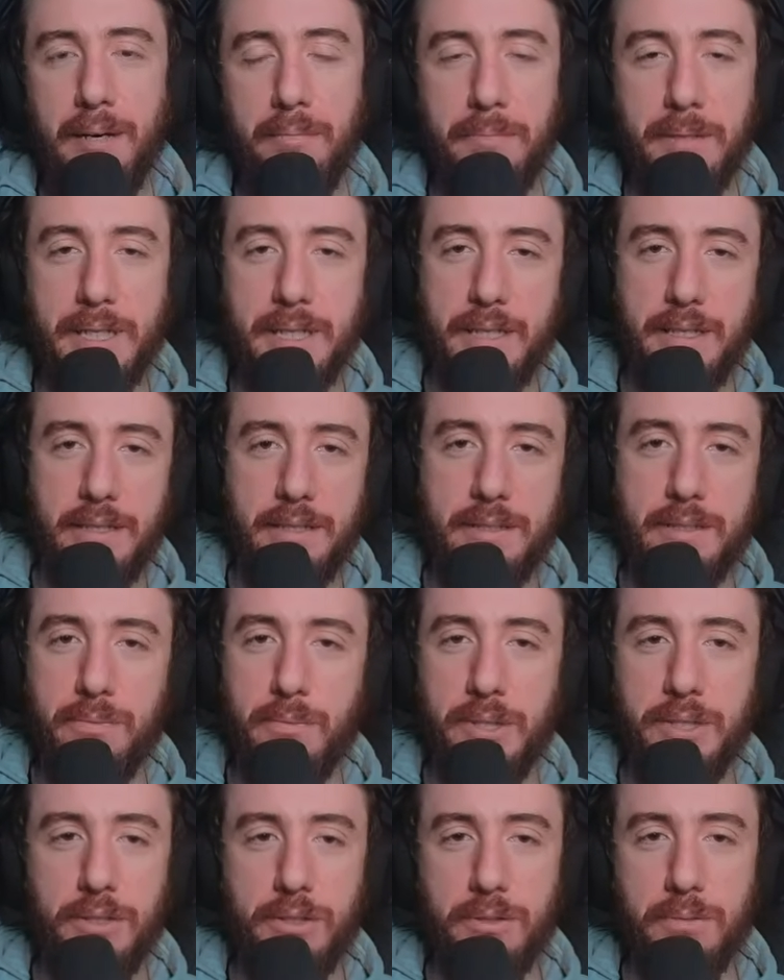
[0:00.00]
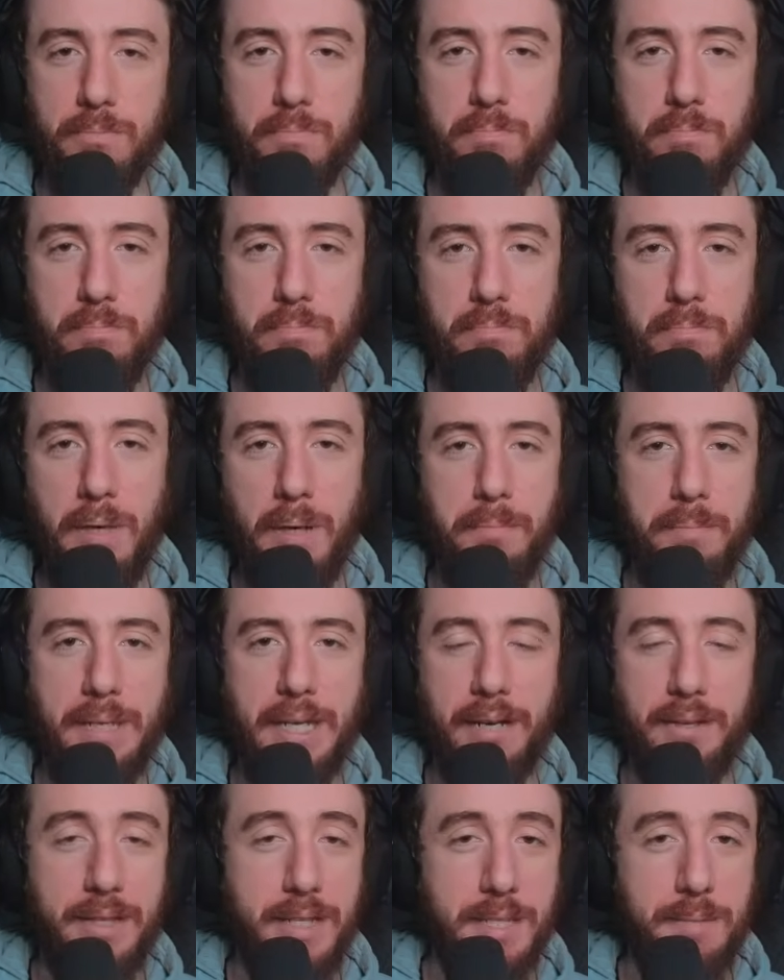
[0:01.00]
because when you're
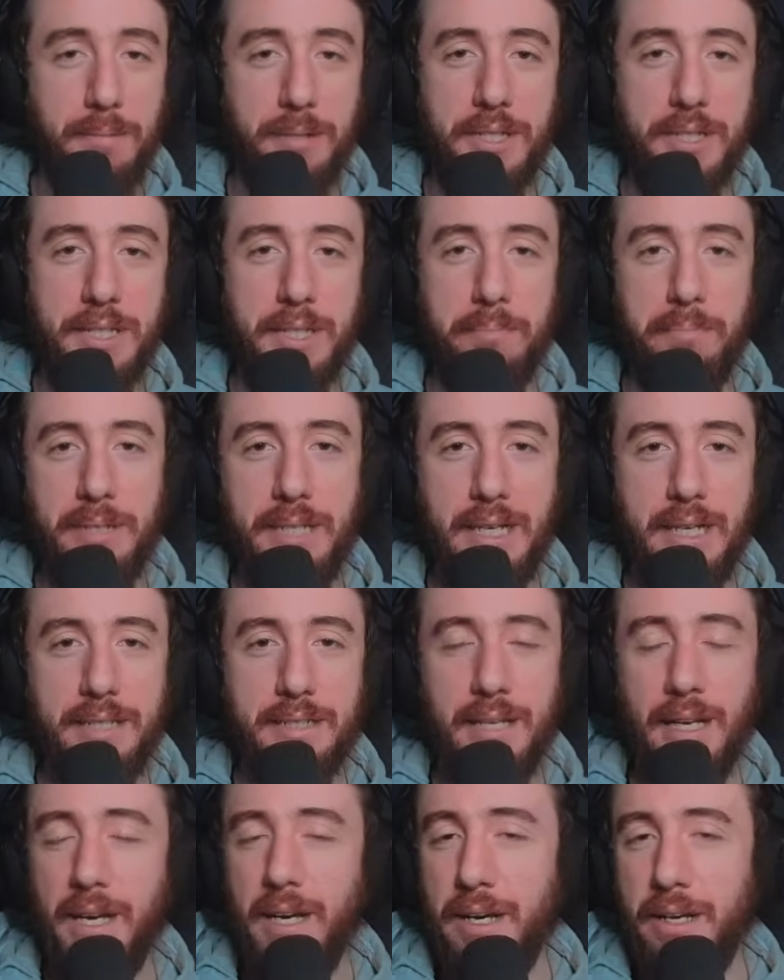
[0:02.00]
pumping out this much DPS,